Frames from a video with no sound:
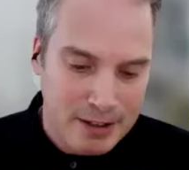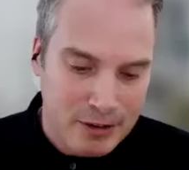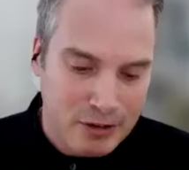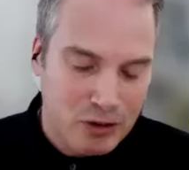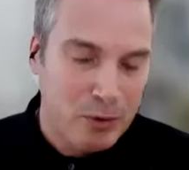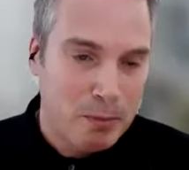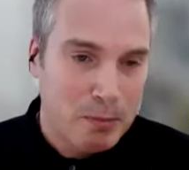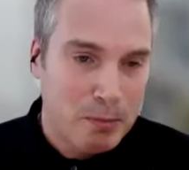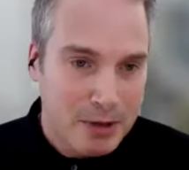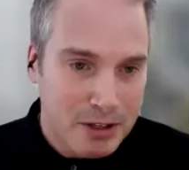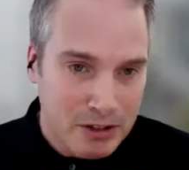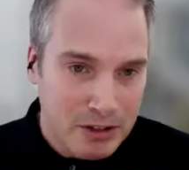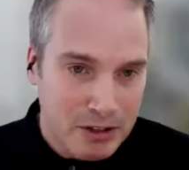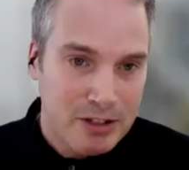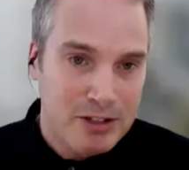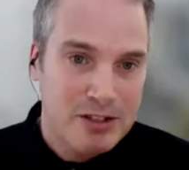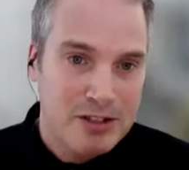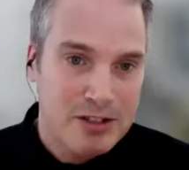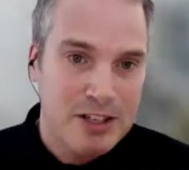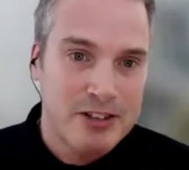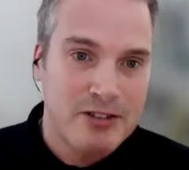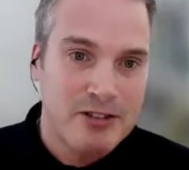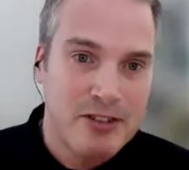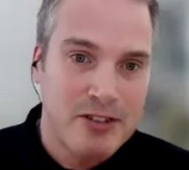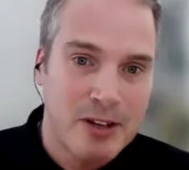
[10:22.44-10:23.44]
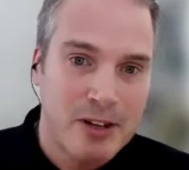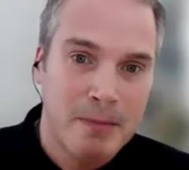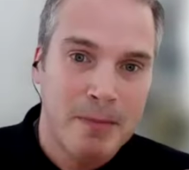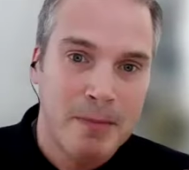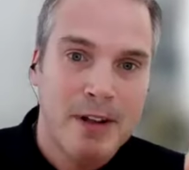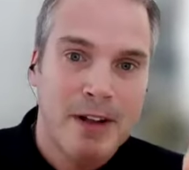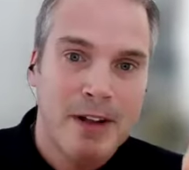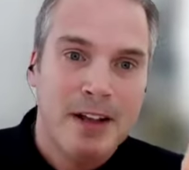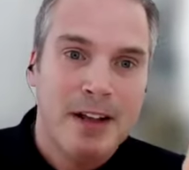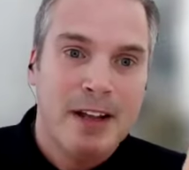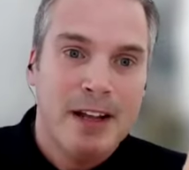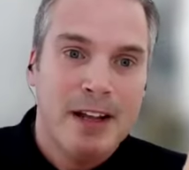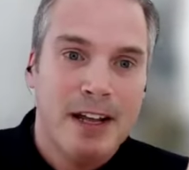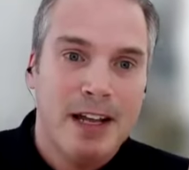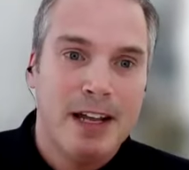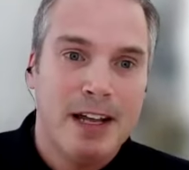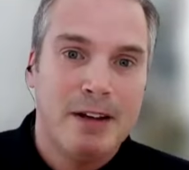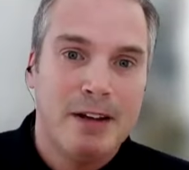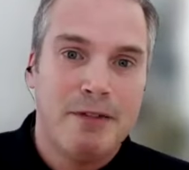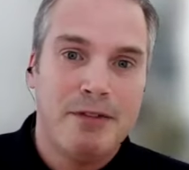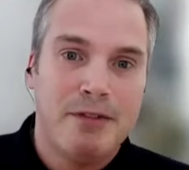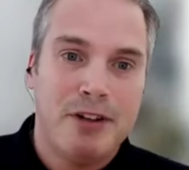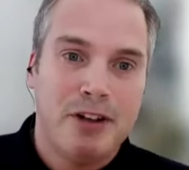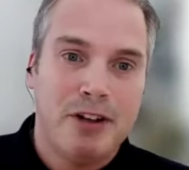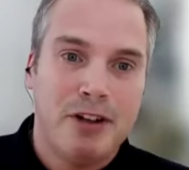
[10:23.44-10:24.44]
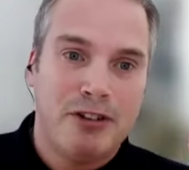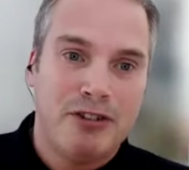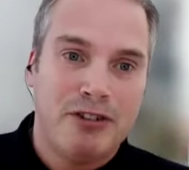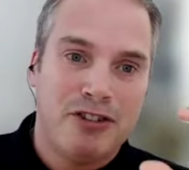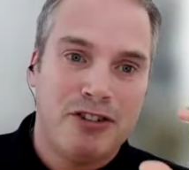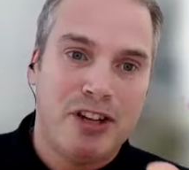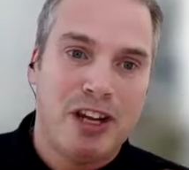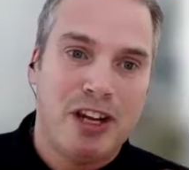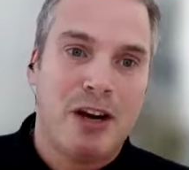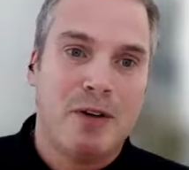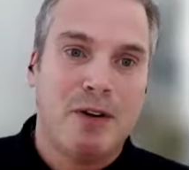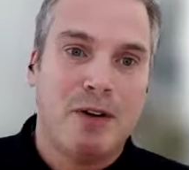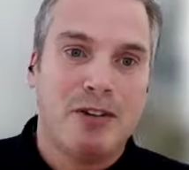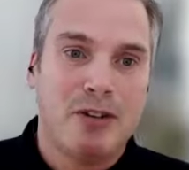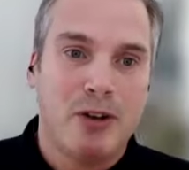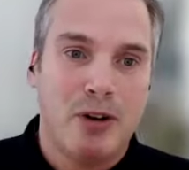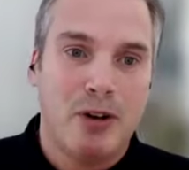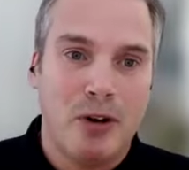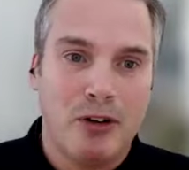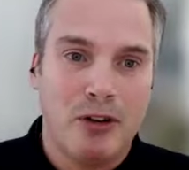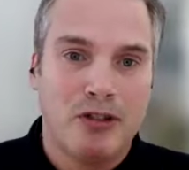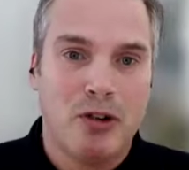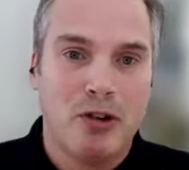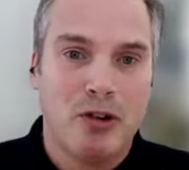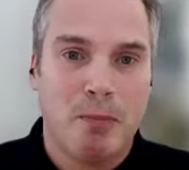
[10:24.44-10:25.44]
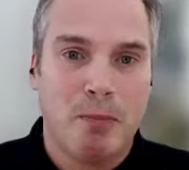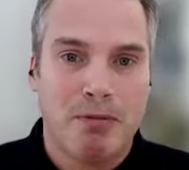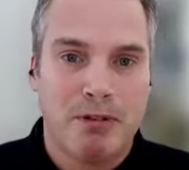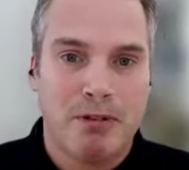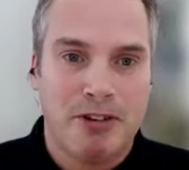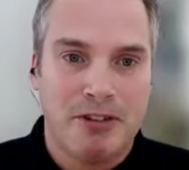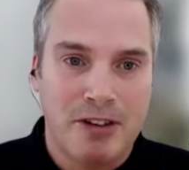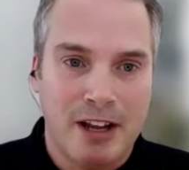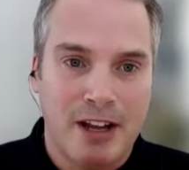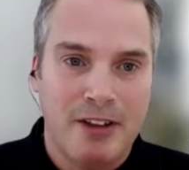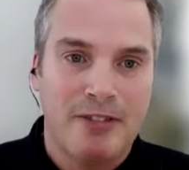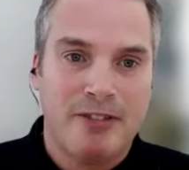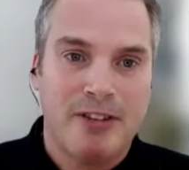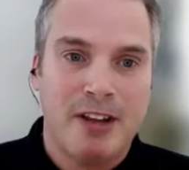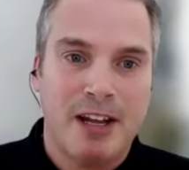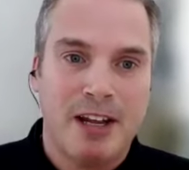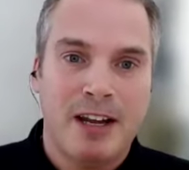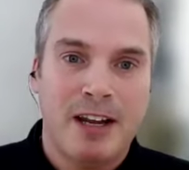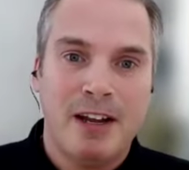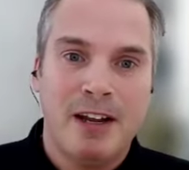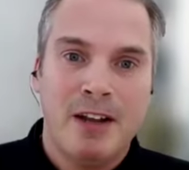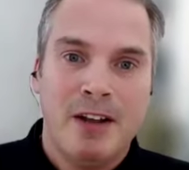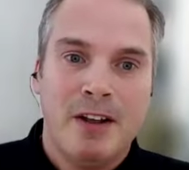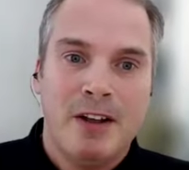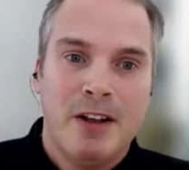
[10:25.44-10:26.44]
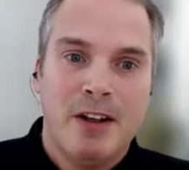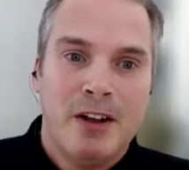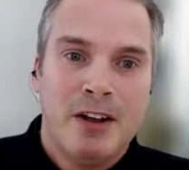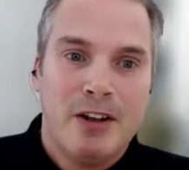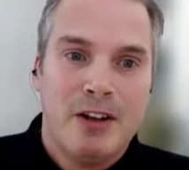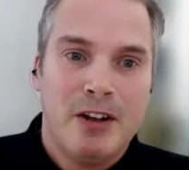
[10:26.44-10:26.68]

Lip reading: the submission system, if the chair is also presenting,